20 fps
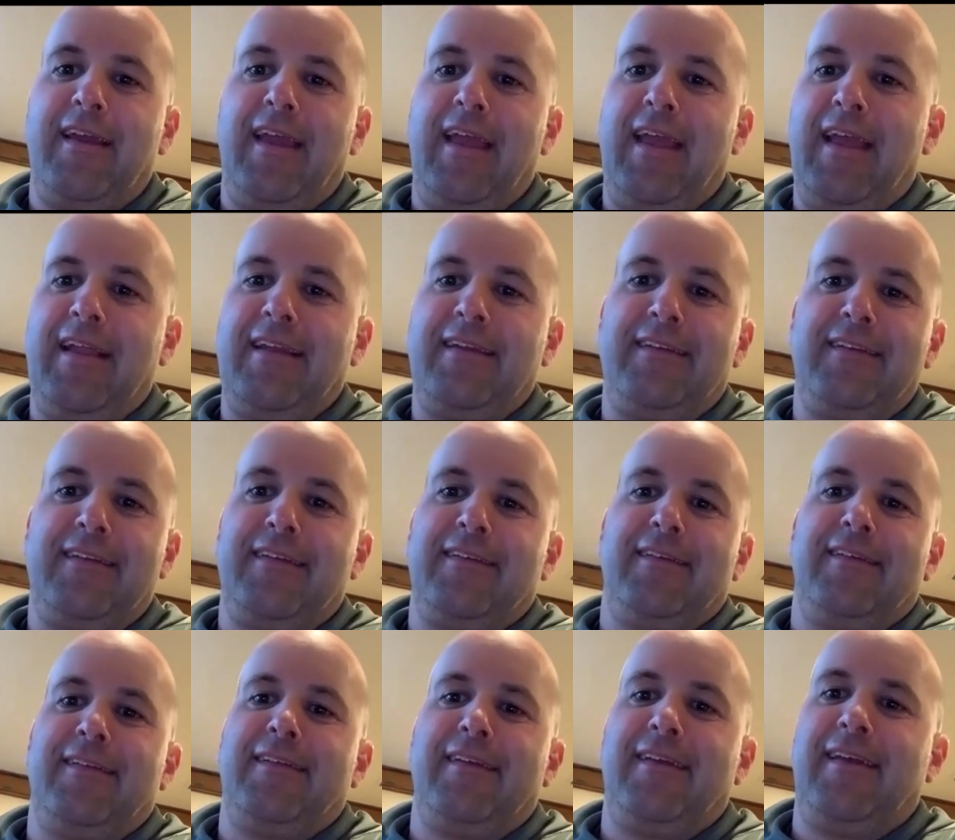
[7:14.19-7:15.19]
And
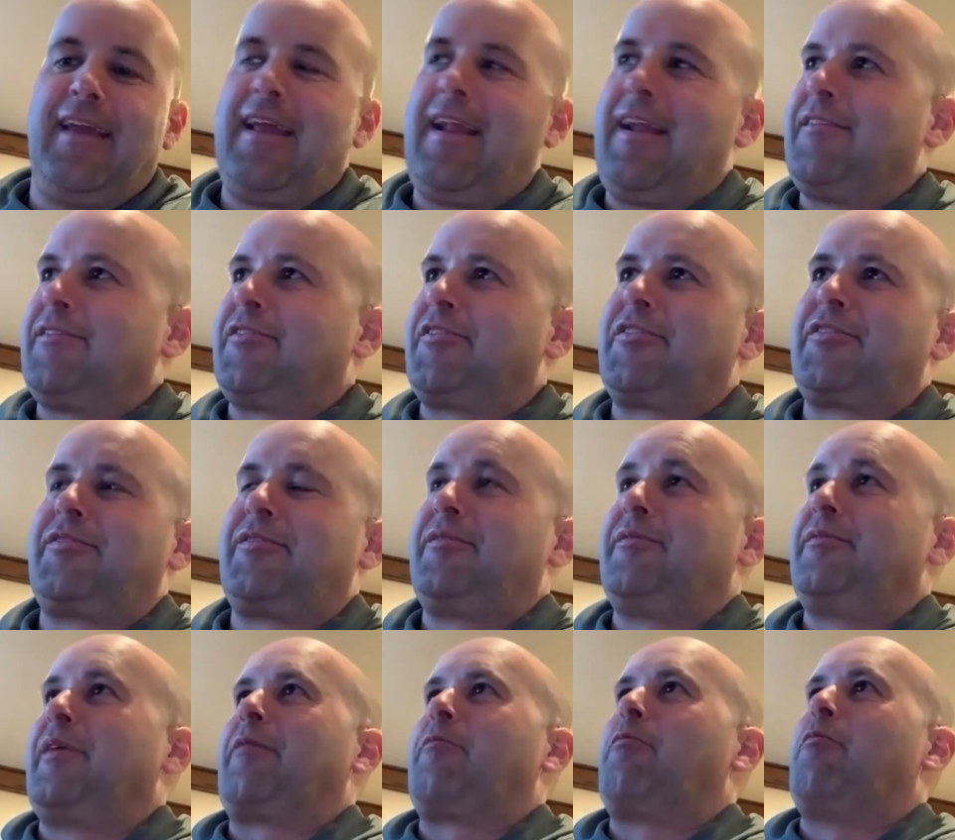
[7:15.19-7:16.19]
I was
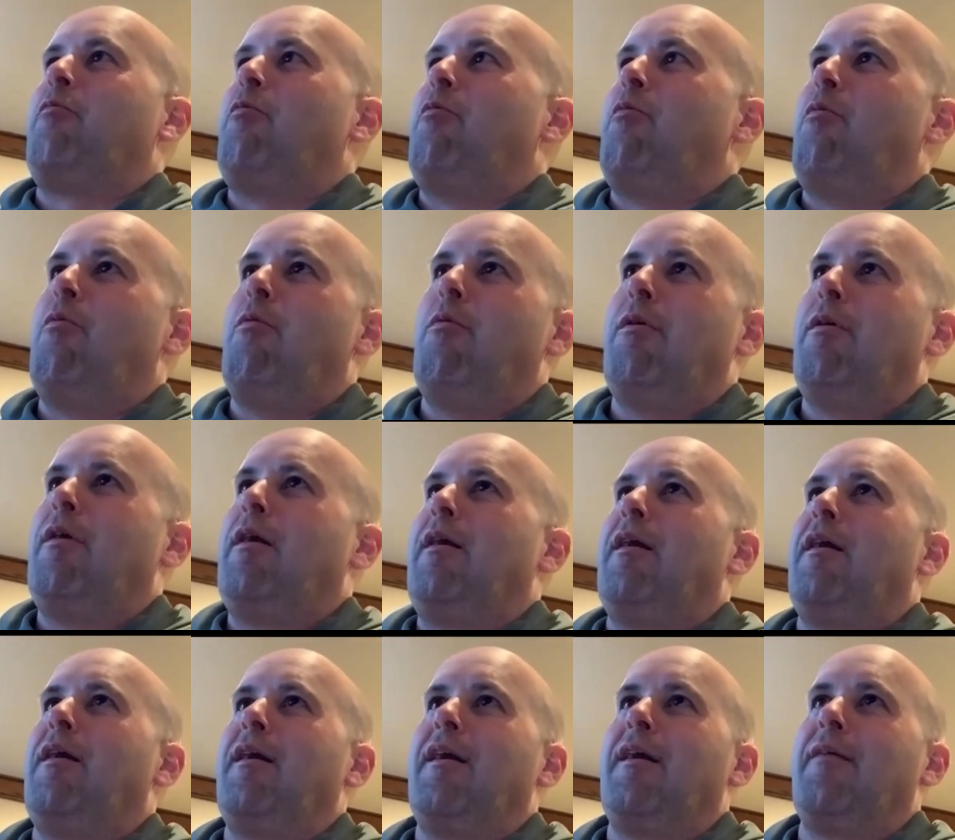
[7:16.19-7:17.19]
like,
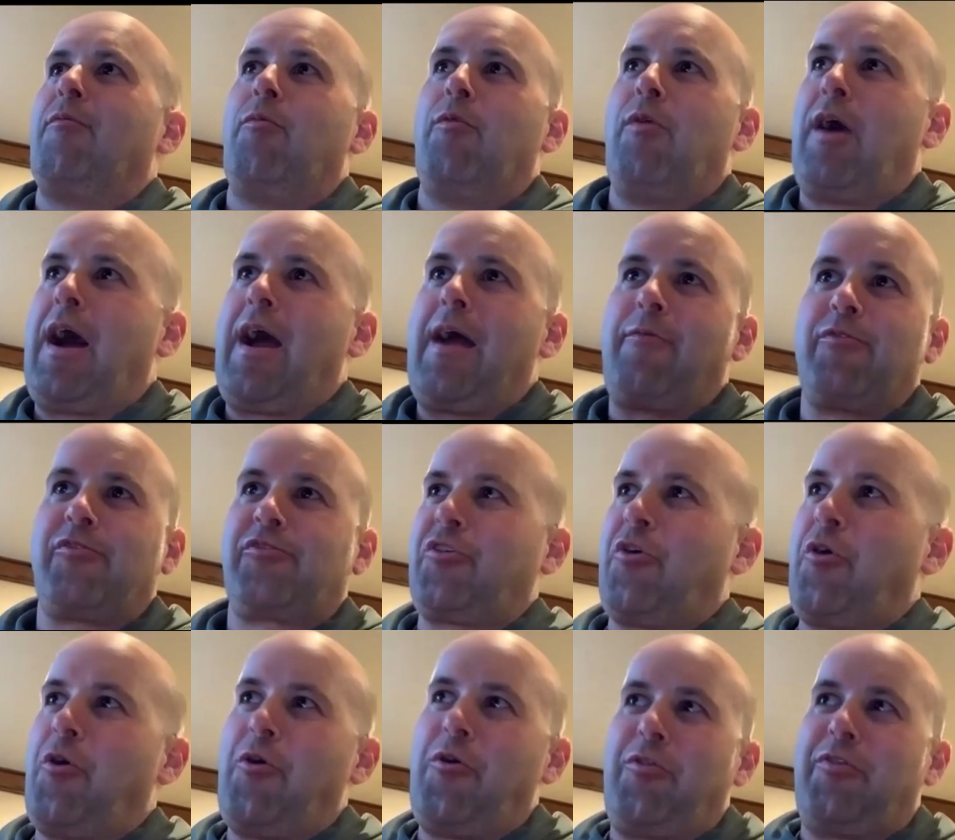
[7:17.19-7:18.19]
I was
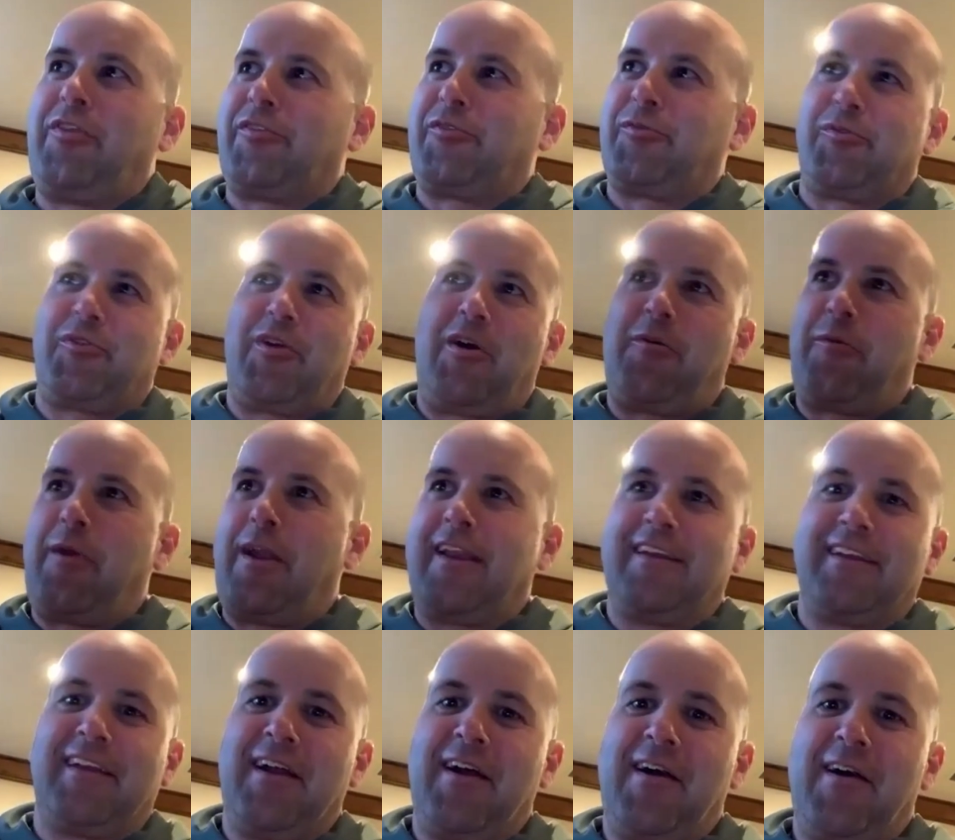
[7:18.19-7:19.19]
told this was all ready
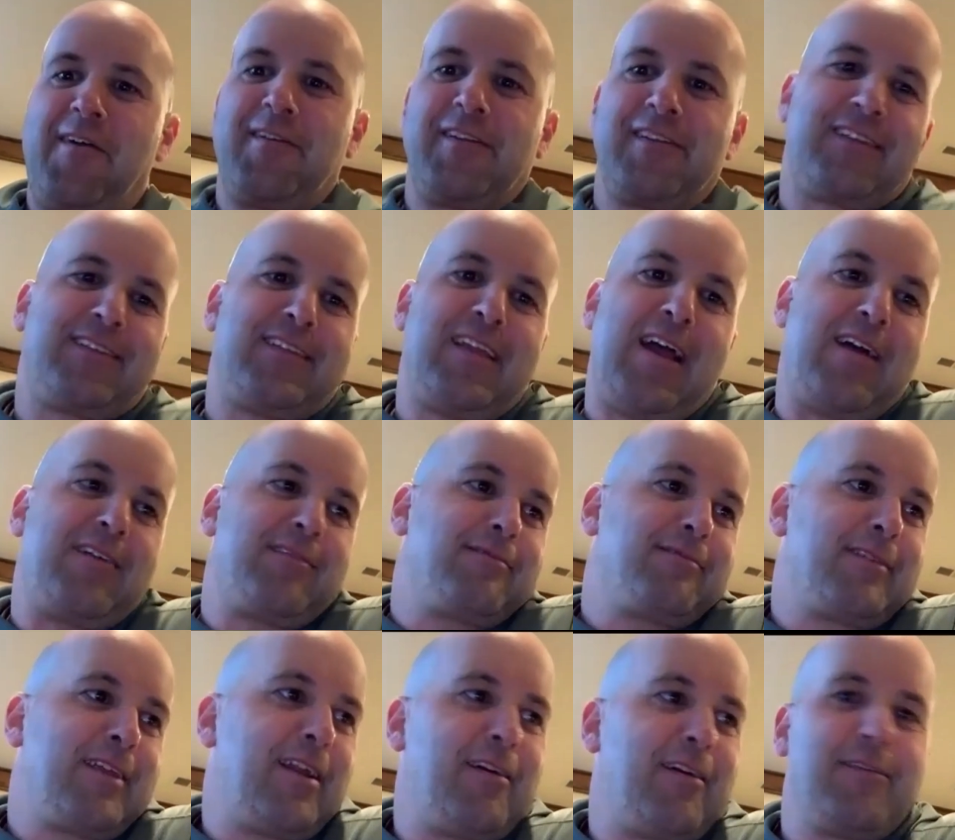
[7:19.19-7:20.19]
to go. And he's like, no,
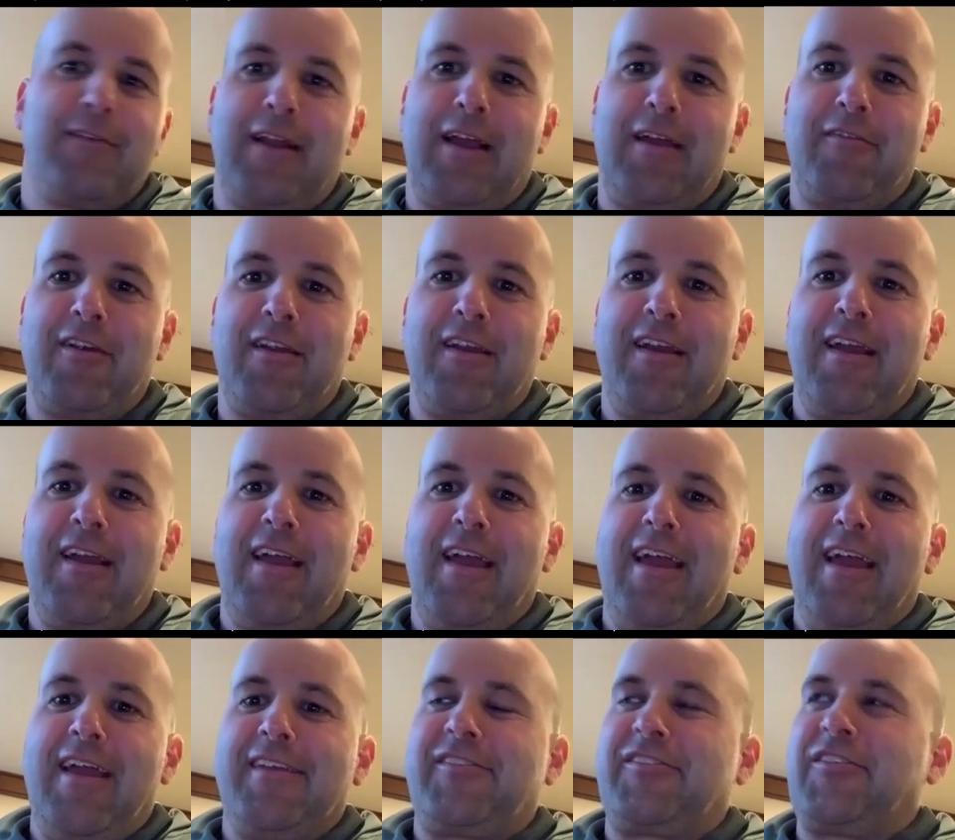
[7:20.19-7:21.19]
you know, whatever.
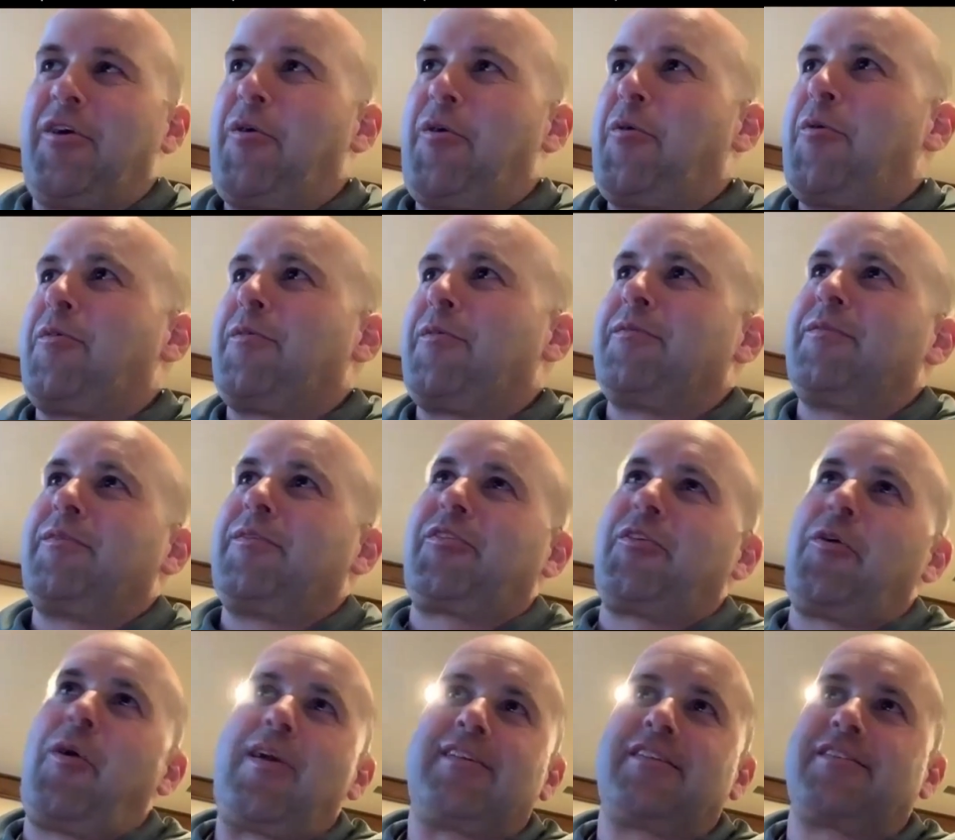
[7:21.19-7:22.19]
So
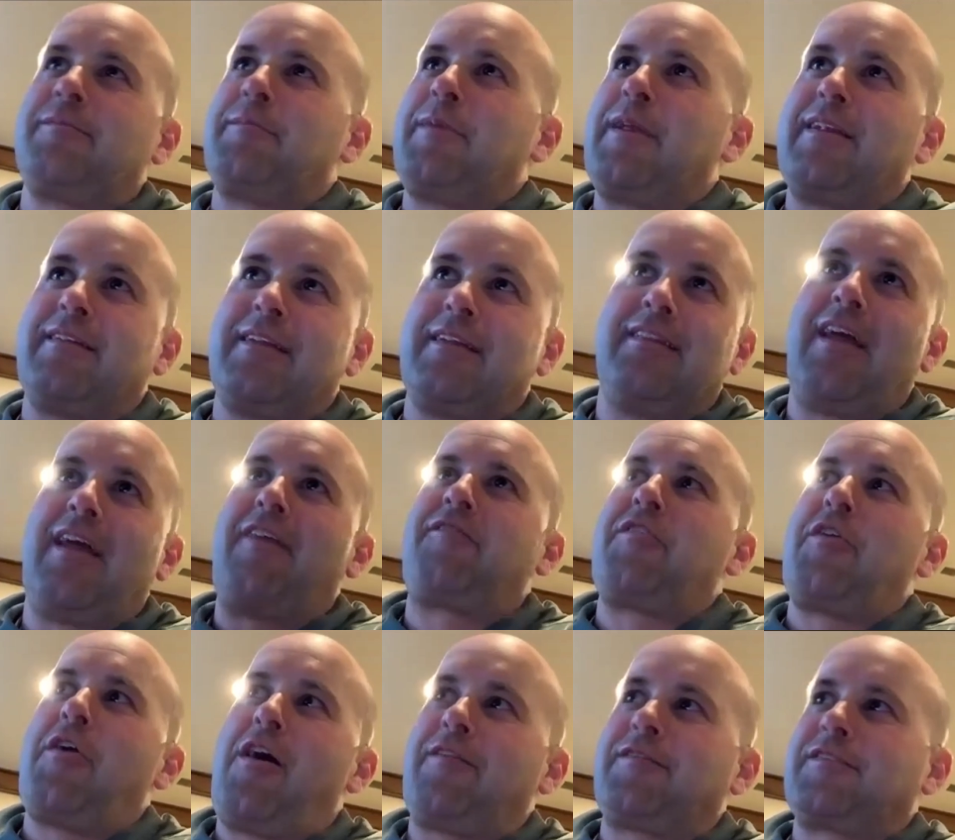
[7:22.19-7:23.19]
I just immediately left
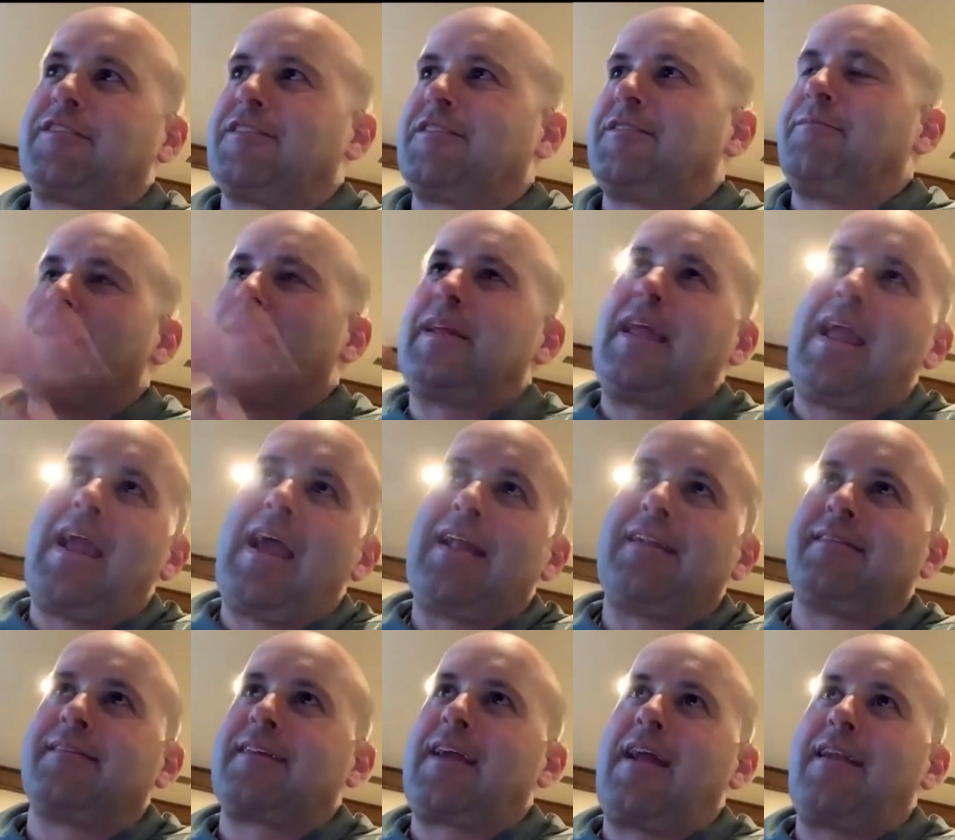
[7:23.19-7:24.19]
the offices and
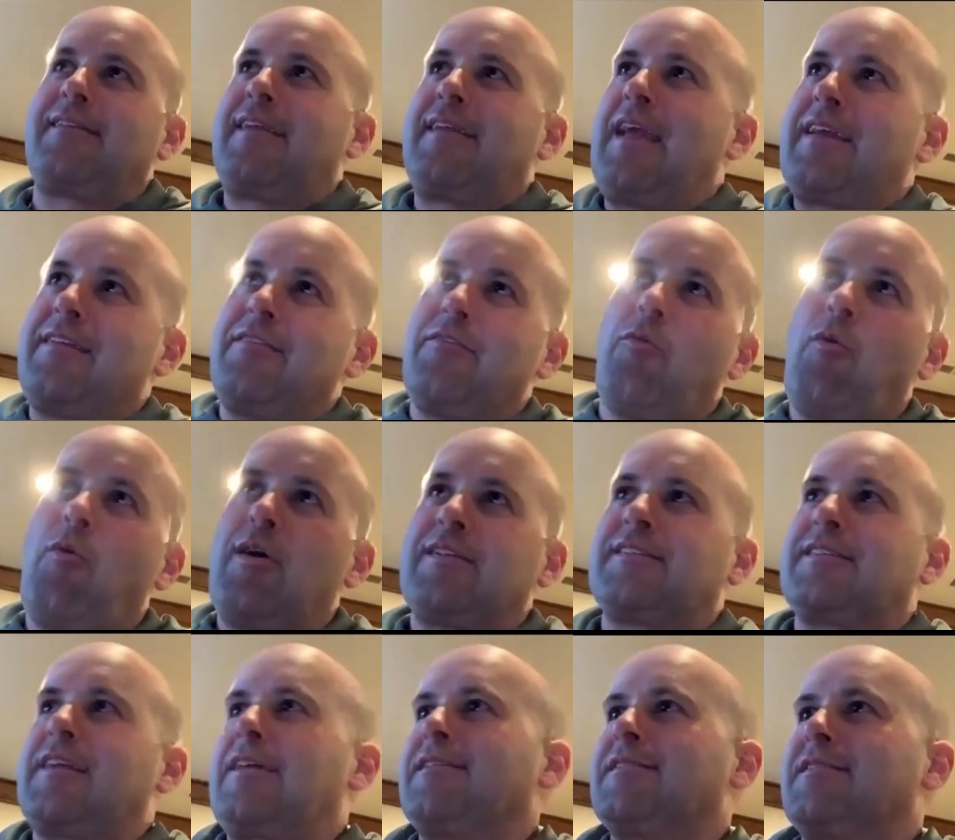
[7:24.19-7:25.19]
began kind of taking the one
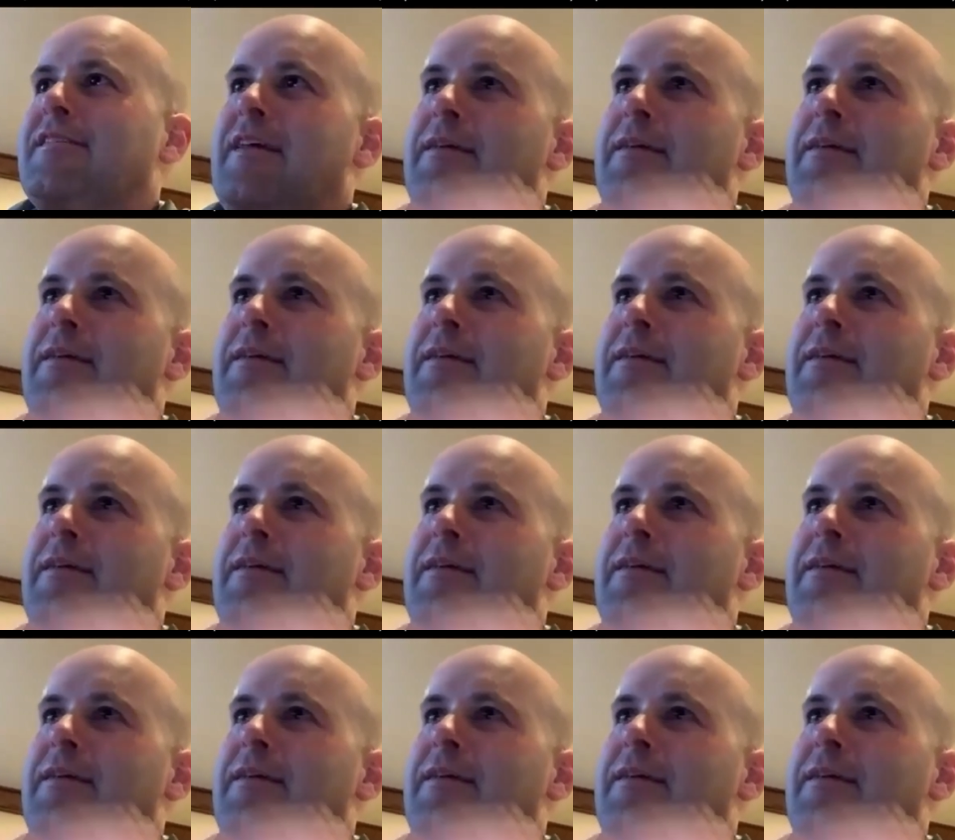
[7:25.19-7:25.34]
sentence